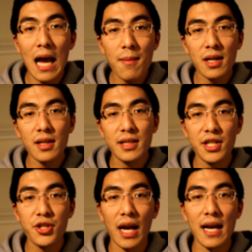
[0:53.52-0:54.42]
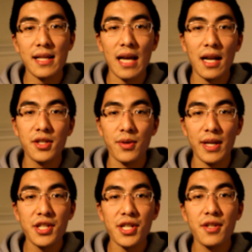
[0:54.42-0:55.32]
I'm going to teach you guys how to do
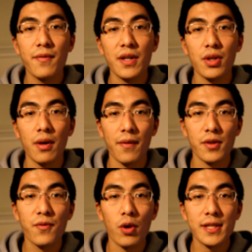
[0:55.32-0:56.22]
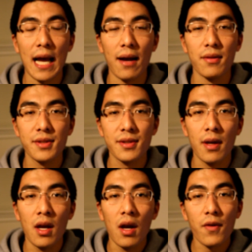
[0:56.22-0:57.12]
each individual of those 4 sounds.
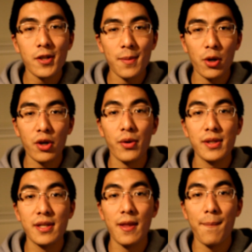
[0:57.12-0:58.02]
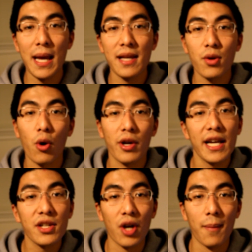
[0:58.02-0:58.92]
First I'm going to go into the bass or
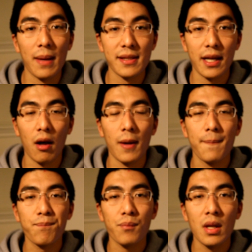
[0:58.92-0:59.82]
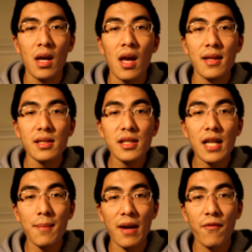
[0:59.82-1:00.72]
kick drum as they call it. This is
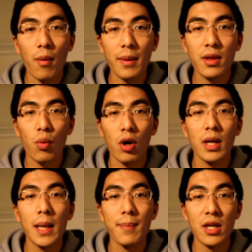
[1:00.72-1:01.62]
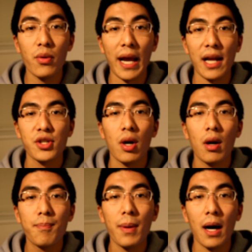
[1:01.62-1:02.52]
done by forming the word B-U-H
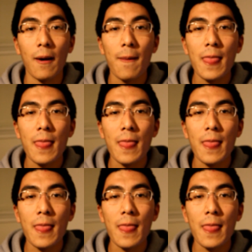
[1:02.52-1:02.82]
or ba.